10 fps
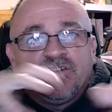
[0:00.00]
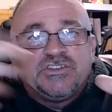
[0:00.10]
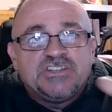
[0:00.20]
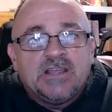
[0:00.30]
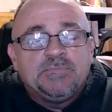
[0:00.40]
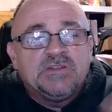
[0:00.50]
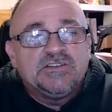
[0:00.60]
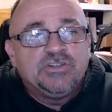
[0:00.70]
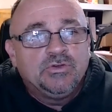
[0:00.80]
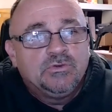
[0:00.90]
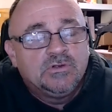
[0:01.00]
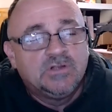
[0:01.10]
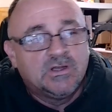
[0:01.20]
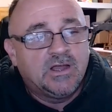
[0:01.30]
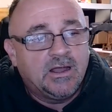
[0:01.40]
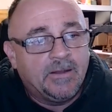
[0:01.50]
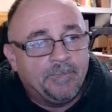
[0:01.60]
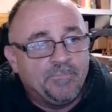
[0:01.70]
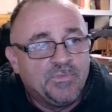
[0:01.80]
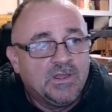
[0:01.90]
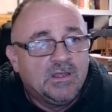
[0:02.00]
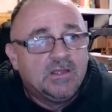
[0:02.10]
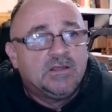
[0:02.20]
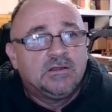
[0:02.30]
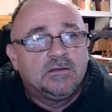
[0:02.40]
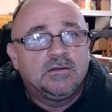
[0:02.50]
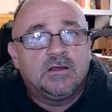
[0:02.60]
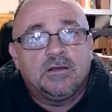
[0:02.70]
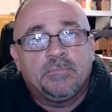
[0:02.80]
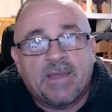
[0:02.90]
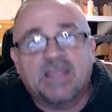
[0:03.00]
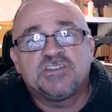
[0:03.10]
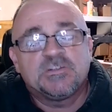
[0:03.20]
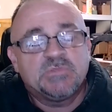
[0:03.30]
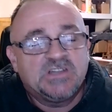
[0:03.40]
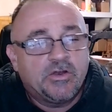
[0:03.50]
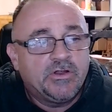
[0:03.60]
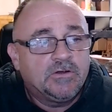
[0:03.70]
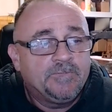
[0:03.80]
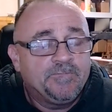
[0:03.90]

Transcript: are shaped into um, uh, packaging material.